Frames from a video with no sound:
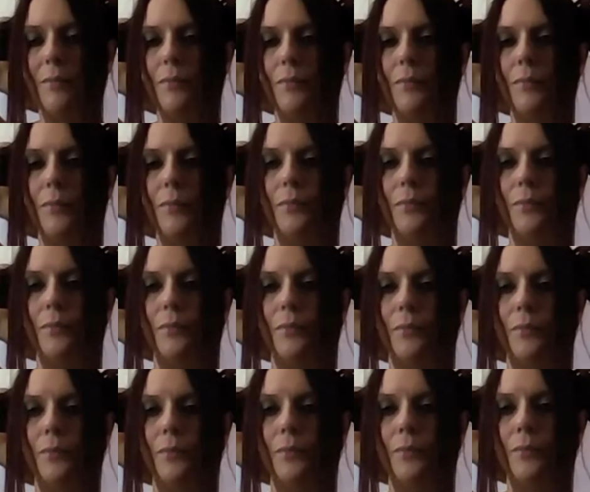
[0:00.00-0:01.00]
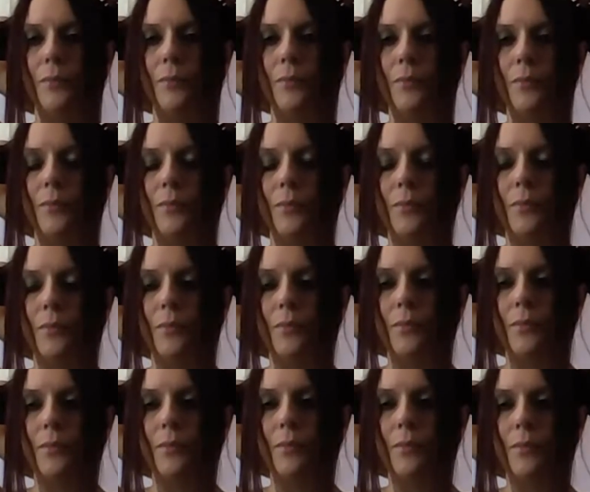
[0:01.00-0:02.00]

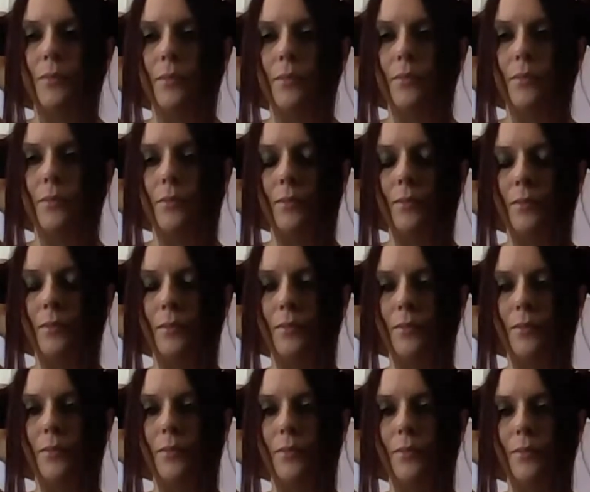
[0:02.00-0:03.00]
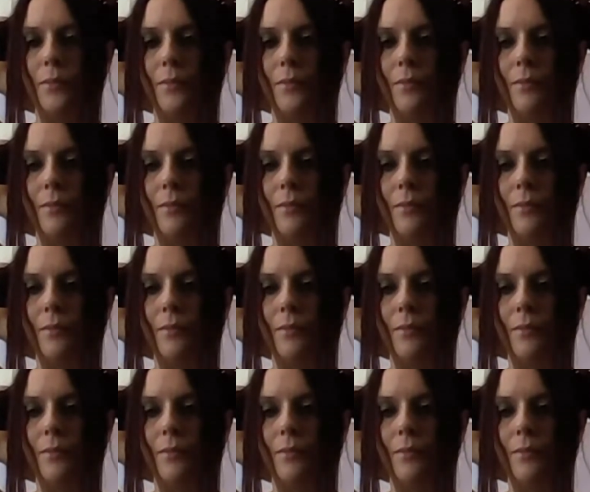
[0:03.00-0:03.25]
Nothing is said.